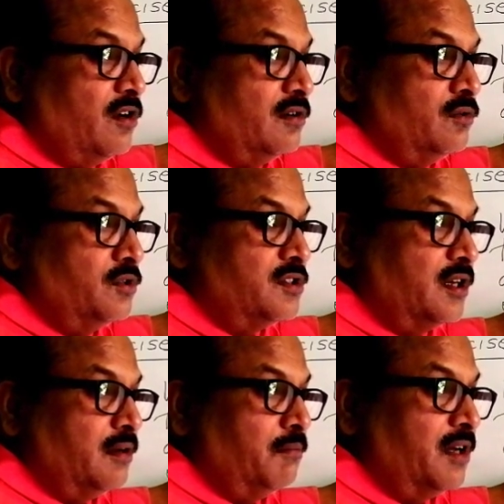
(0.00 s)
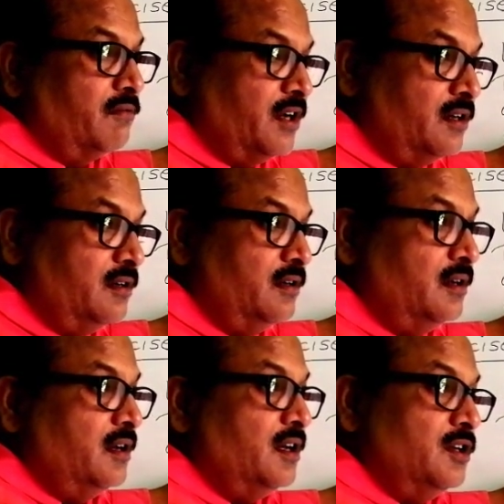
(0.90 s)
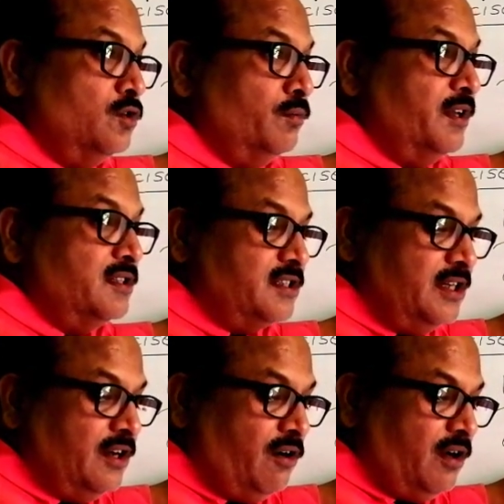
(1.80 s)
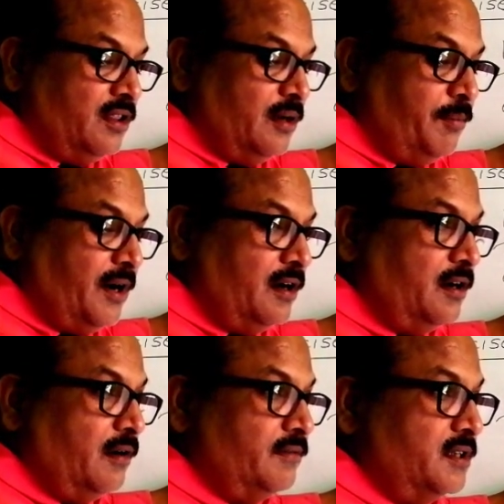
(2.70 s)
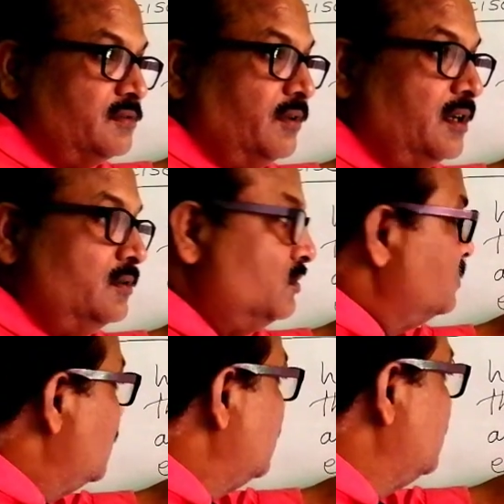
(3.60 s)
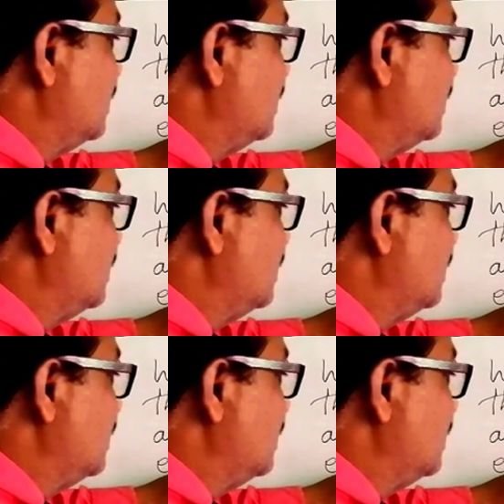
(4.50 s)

on question number 1. You will see all the part of this one, those are